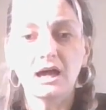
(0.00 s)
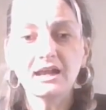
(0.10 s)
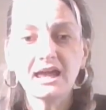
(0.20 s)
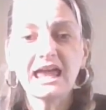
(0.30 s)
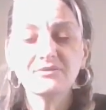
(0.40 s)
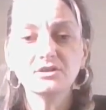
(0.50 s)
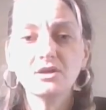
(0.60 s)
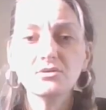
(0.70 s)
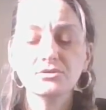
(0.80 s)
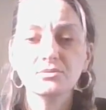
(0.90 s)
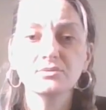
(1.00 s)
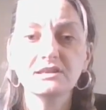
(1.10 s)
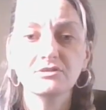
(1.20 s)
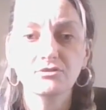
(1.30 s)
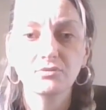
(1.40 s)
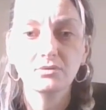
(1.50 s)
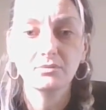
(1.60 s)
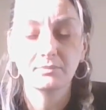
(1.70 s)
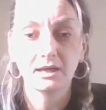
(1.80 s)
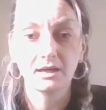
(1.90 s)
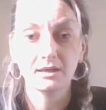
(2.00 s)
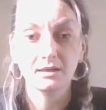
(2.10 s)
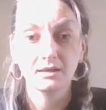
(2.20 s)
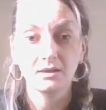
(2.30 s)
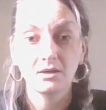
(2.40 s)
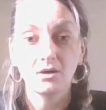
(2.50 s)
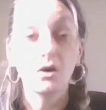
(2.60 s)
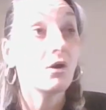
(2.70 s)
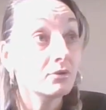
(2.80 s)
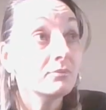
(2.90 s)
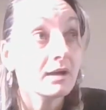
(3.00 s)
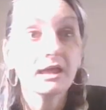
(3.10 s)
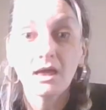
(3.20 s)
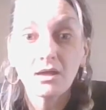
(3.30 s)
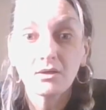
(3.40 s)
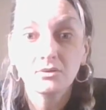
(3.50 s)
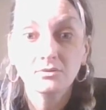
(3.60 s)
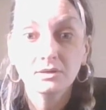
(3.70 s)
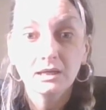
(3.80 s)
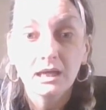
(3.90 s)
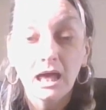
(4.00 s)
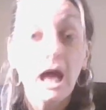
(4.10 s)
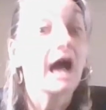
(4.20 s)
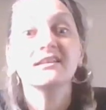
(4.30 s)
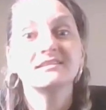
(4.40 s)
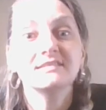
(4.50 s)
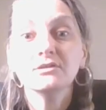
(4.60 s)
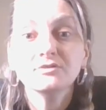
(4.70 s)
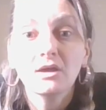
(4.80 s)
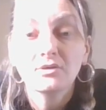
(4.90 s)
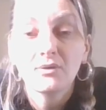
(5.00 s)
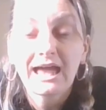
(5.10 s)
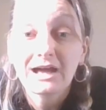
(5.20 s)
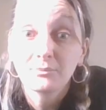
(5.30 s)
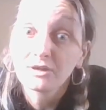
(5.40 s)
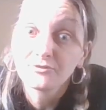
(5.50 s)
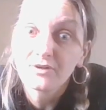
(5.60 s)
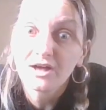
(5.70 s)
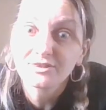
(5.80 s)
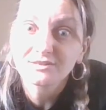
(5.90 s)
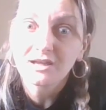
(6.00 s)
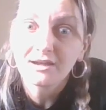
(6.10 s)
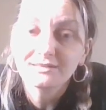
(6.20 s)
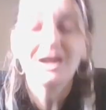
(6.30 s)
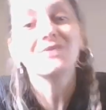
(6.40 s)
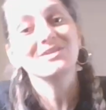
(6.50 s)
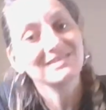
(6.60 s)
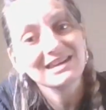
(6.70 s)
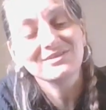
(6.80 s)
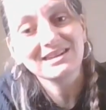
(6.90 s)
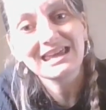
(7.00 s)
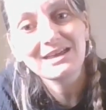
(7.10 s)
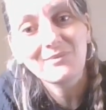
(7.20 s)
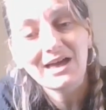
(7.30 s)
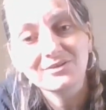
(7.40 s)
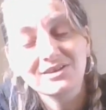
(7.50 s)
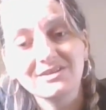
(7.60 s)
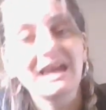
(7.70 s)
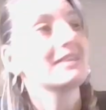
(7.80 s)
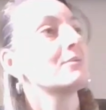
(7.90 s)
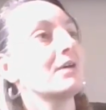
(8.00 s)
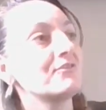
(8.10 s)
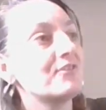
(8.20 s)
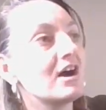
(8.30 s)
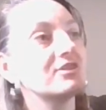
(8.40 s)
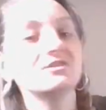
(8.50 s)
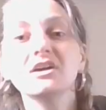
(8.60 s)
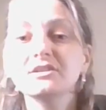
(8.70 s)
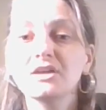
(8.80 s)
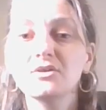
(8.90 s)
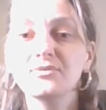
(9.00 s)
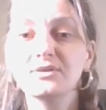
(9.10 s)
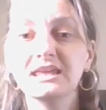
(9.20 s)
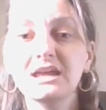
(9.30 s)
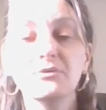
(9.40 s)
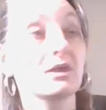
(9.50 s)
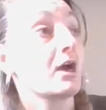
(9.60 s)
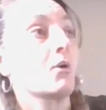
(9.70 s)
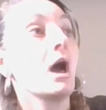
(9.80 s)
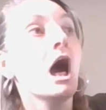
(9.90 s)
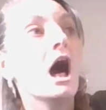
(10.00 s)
and I have to go through all this trauma on my own. I still don't know how my father died. I received an email to say that my father died over a year ago.